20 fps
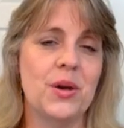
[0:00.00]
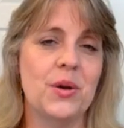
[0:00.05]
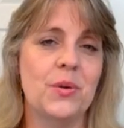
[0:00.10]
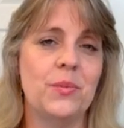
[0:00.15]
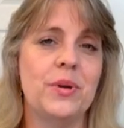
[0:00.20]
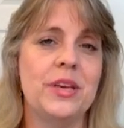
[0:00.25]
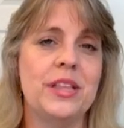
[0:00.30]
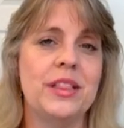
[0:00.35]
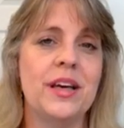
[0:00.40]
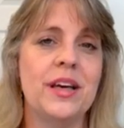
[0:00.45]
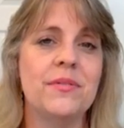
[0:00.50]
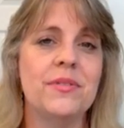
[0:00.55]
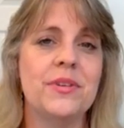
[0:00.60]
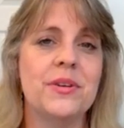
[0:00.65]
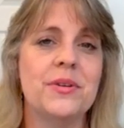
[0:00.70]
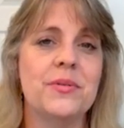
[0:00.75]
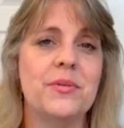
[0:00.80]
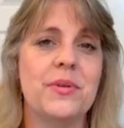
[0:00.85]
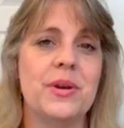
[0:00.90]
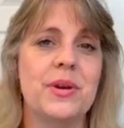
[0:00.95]
We love
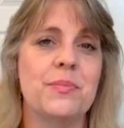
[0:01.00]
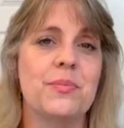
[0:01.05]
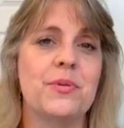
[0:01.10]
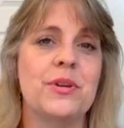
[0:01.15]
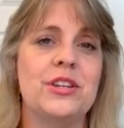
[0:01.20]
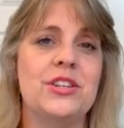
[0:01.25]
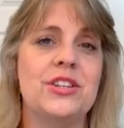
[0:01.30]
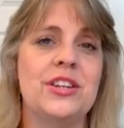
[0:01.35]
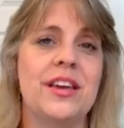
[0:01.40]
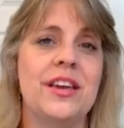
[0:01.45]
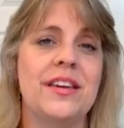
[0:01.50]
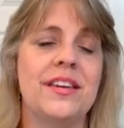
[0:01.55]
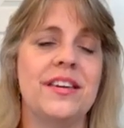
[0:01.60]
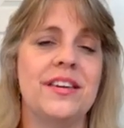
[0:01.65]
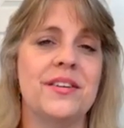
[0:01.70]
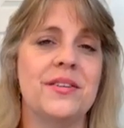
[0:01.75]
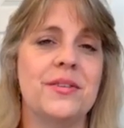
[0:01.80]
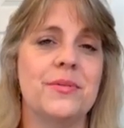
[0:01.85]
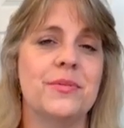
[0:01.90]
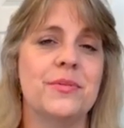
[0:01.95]
you. We appreciate
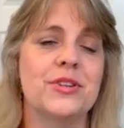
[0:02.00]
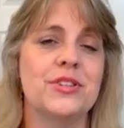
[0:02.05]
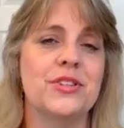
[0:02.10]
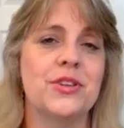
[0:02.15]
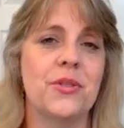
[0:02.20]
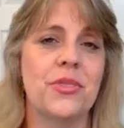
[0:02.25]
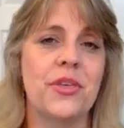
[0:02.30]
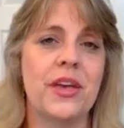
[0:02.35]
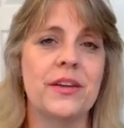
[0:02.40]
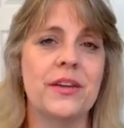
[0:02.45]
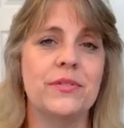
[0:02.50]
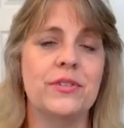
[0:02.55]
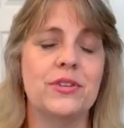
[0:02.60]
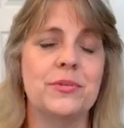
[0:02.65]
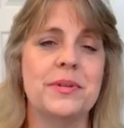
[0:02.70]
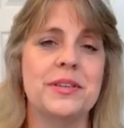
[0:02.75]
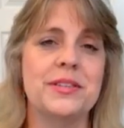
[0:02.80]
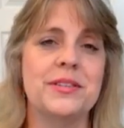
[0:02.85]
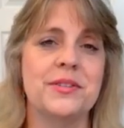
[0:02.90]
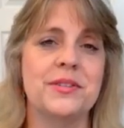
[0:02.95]
you. We're so thankful to
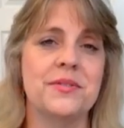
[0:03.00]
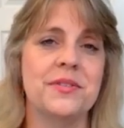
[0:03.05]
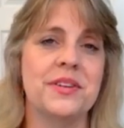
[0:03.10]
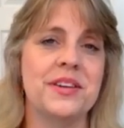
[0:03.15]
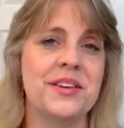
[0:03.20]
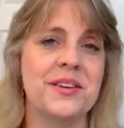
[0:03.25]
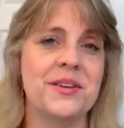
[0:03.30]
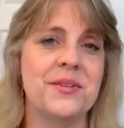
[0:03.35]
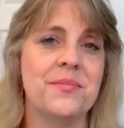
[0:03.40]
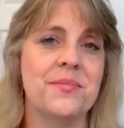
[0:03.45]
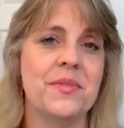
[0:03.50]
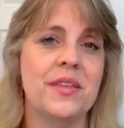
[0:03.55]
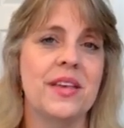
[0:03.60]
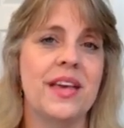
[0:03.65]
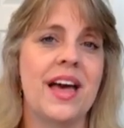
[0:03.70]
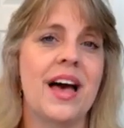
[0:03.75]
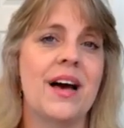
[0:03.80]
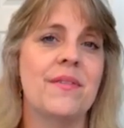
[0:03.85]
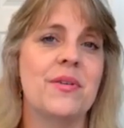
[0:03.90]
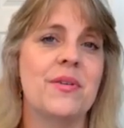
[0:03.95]
be serving you.
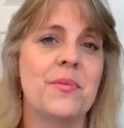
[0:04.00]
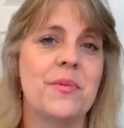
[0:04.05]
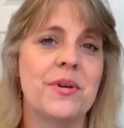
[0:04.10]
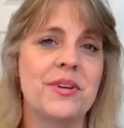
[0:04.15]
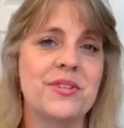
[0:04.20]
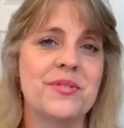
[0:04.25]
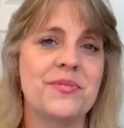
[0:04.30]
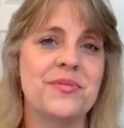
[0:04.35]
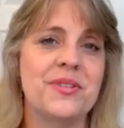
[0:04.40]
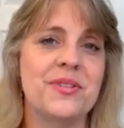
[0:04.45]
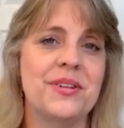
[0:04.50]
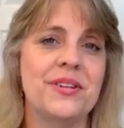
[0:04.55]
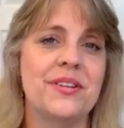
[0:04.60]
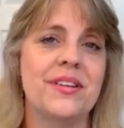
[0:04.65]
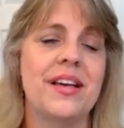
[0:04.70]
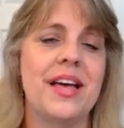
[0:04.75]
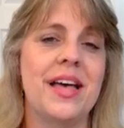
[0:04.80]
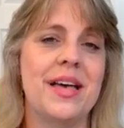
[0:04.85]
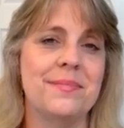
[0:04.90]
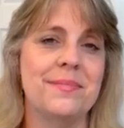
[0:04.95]
Have a
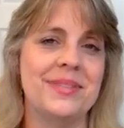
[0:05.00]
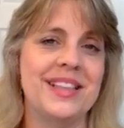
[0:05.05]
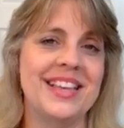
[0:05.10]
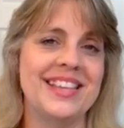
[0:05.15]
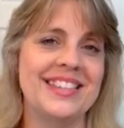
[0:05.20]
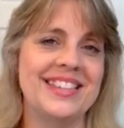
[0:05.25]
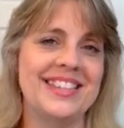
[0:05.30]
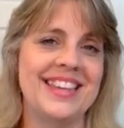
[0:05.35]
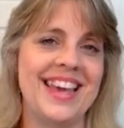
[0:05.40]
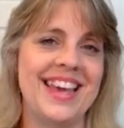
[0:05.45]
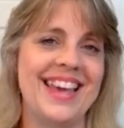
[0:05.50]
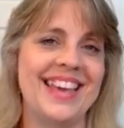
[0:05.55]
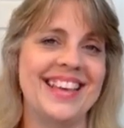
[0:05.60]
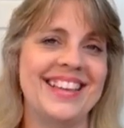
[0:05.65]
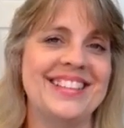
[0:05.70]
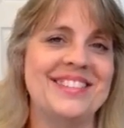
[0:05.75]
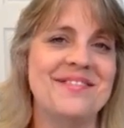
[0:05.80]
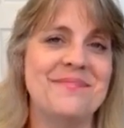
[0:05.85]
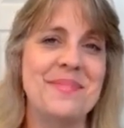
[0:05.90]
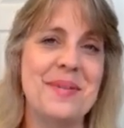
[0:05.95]
wonderful and blessed day.
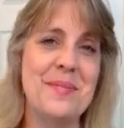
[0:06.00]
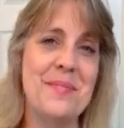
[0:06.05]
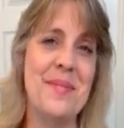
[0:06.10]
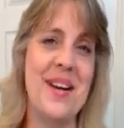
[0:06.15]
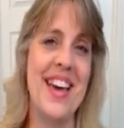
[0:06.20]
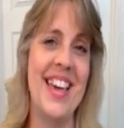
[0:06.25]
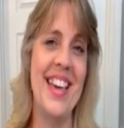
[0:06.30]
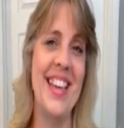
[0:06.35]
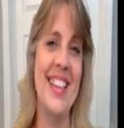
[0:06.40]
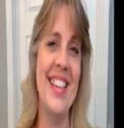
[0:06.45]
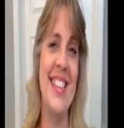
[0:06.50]
Bye-bye.